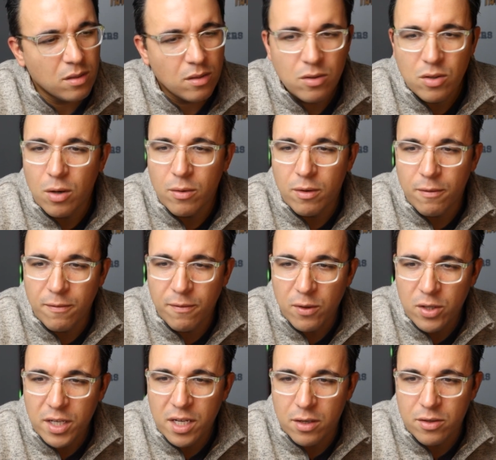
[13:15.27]
don't
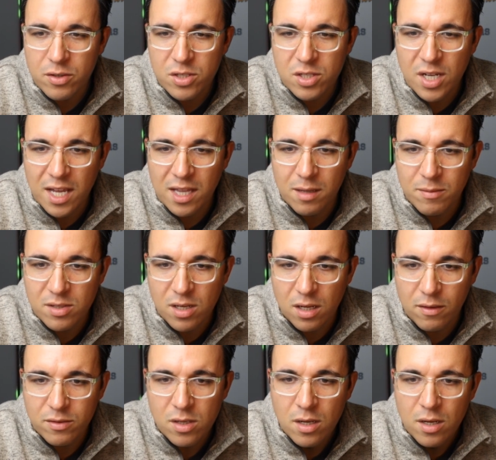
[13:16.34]
fully understand
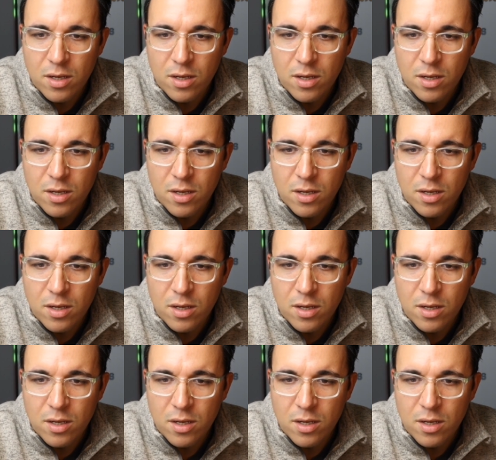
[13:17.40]
themselves.